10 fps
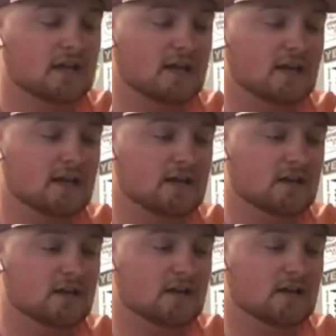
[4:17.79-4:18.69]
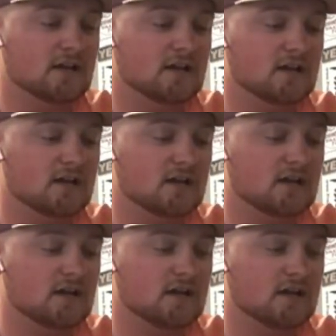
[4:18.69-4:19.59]
And
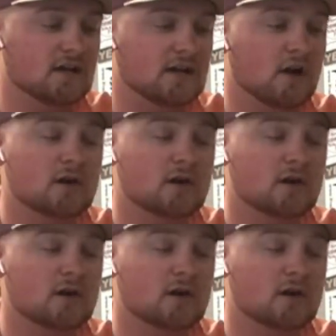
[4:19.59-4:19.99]
it all